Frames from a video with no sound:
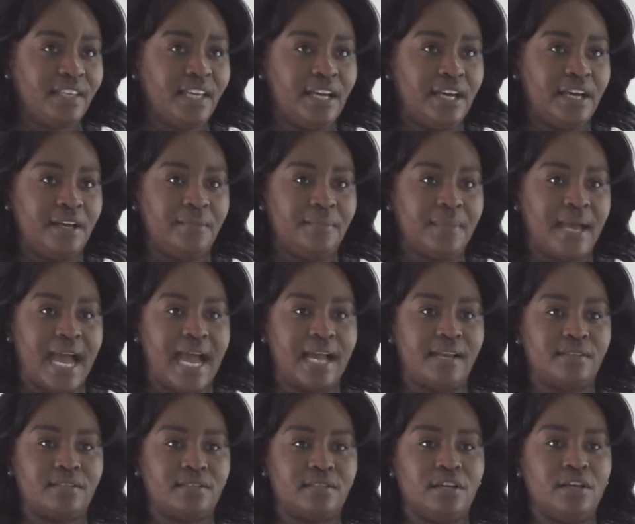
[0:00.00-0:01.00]

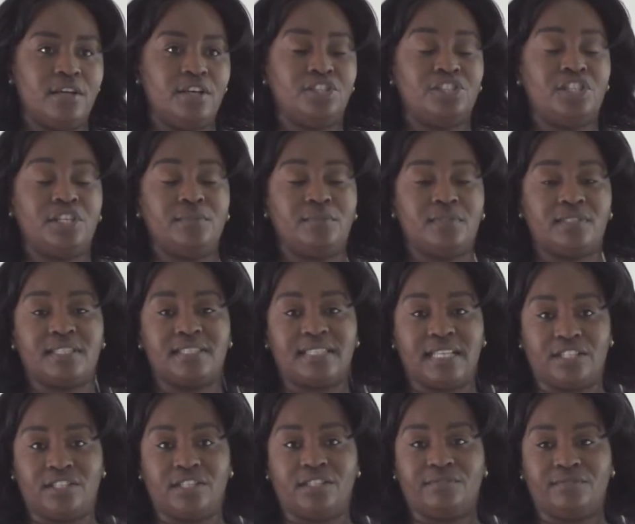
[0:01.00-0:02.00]
And she was
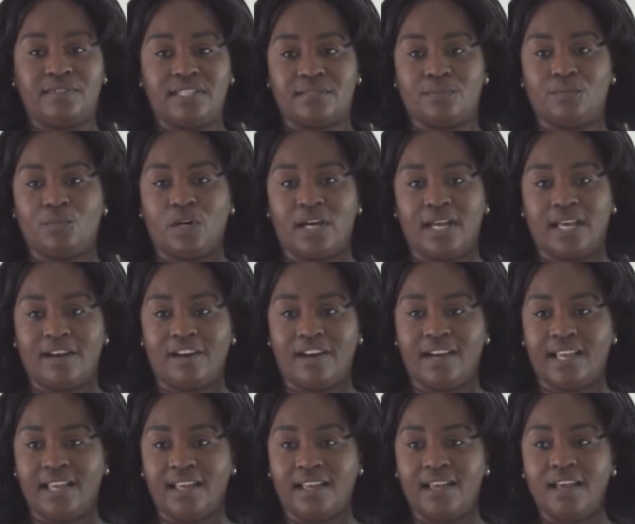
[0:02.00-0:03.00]
essentially the reason
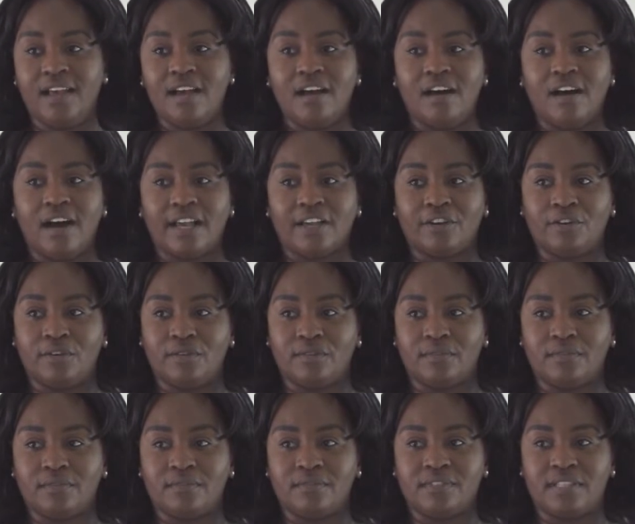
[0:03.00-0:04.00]
why I got
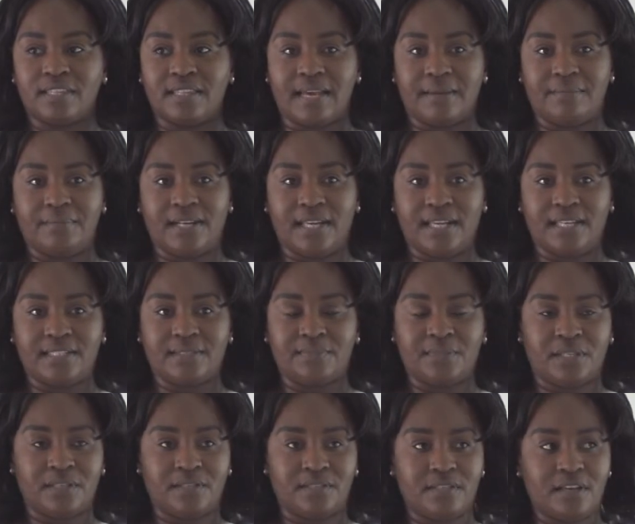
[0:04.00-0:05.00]
to that place,
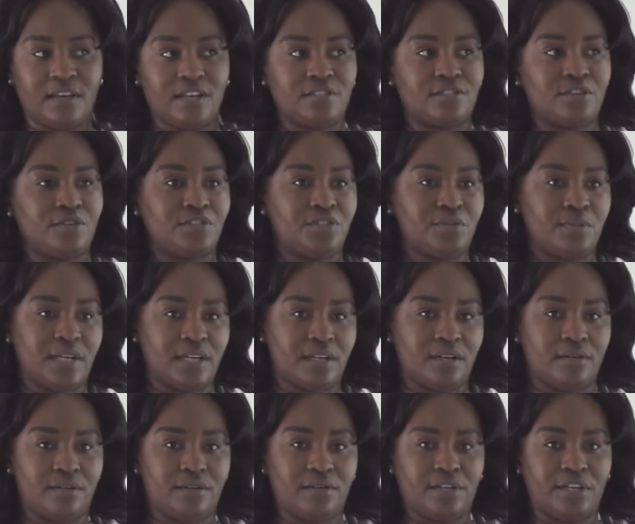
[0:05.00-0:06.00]
because her social
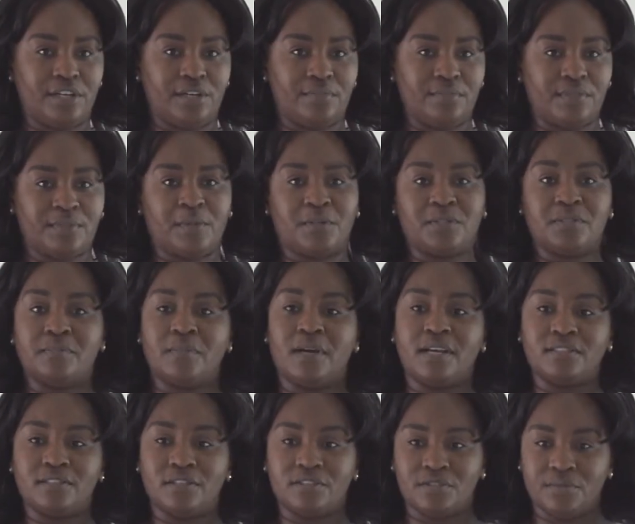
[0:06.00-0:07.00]
worker spoke to my
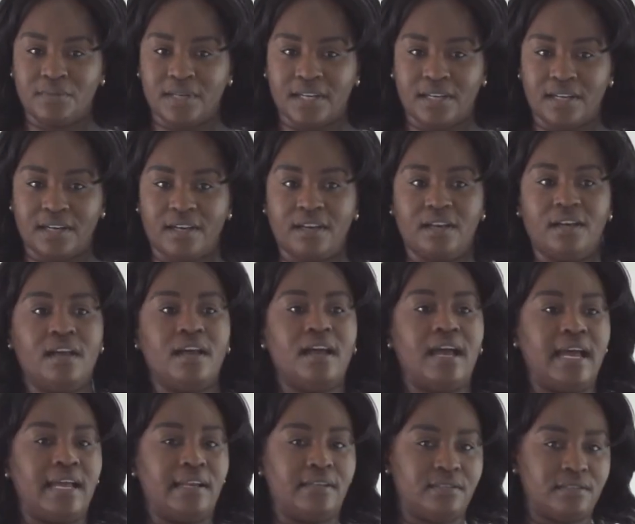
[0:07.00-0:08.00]
social worker
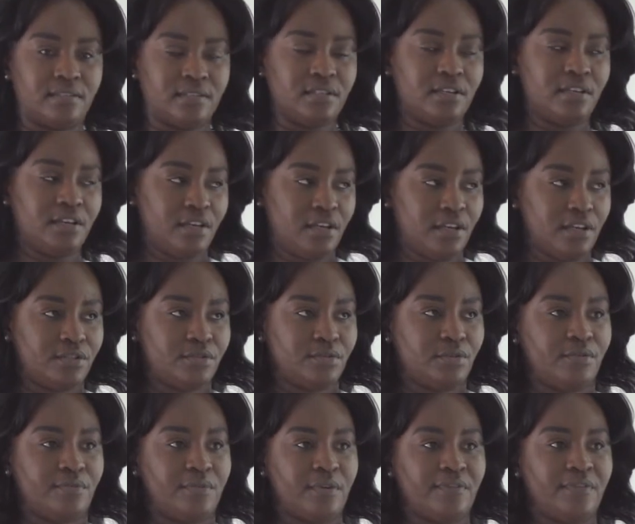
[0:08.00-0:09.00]
and
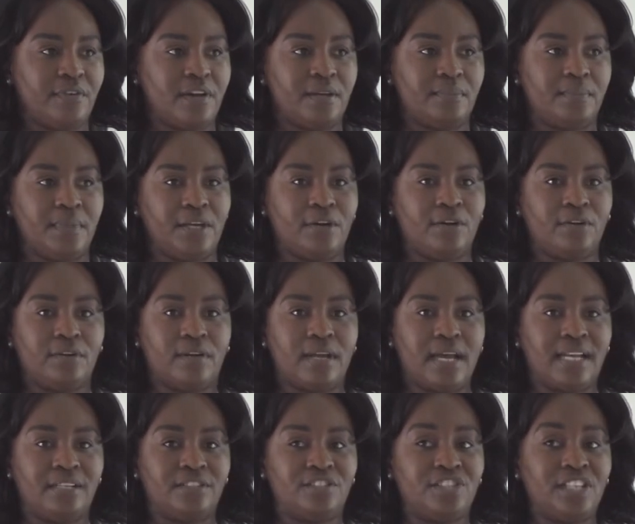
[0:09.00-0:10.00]
sort of referred me on.
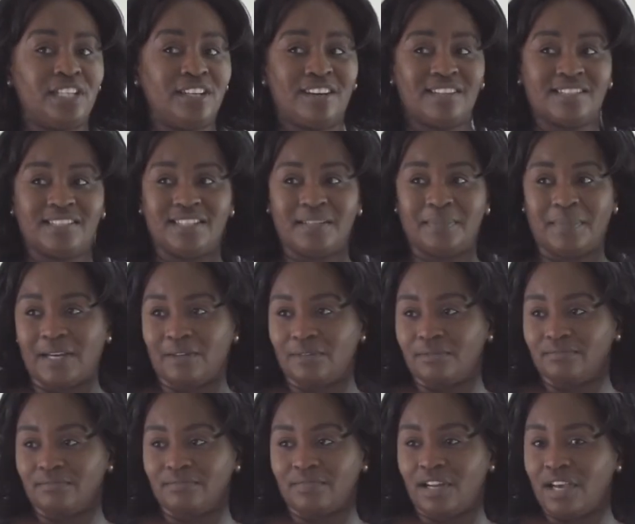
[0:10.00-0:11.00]
And she lasted about
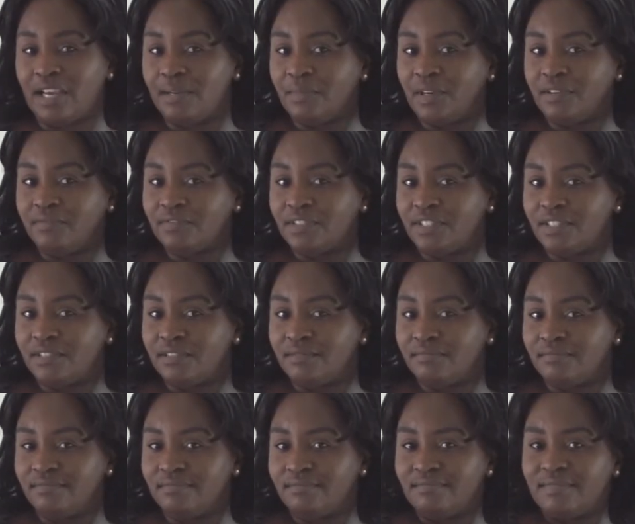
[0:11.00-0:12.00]
9 months,
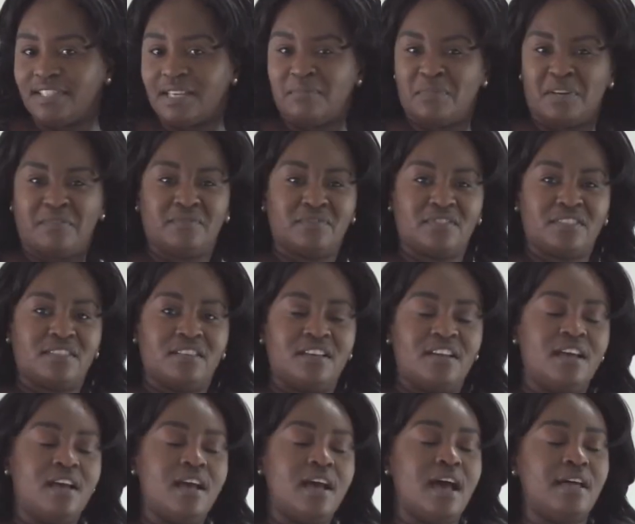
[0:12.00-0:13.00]
10 months,
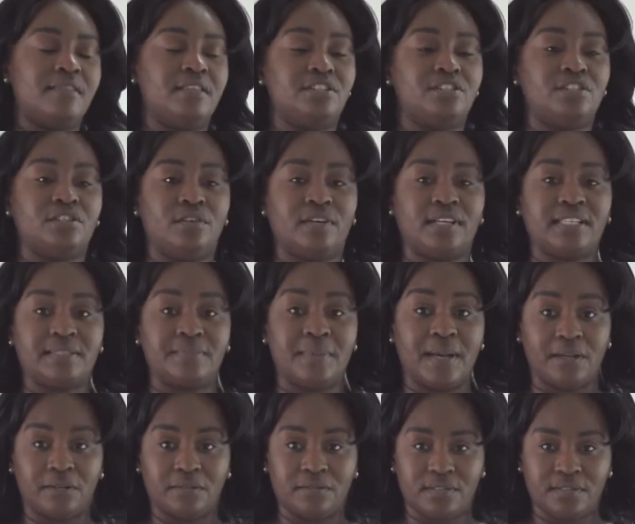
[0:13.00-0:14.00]
and then she got
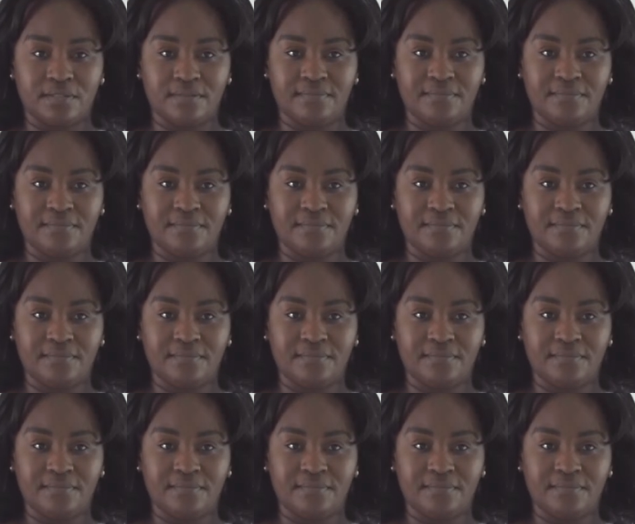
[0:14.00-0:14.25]
expelled.